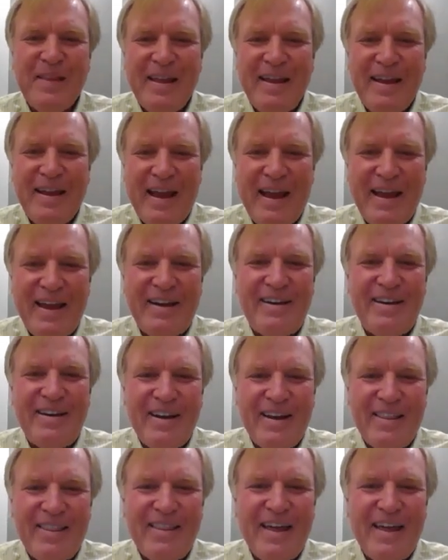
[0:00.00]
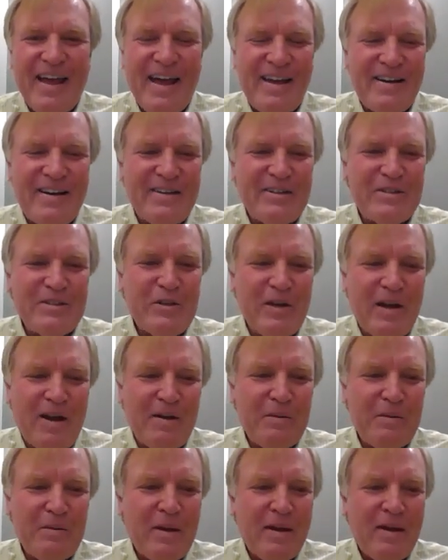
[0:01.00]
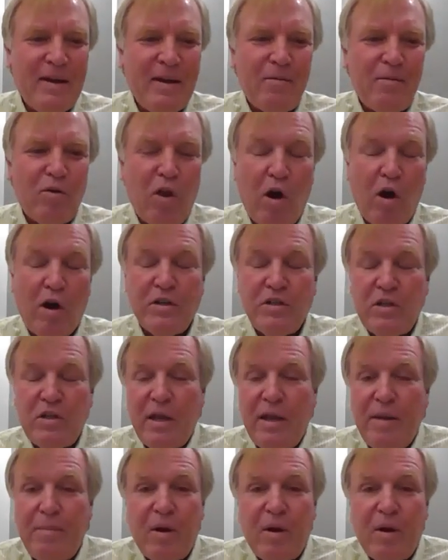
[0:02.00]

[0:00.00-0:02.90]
Wow. And that is largely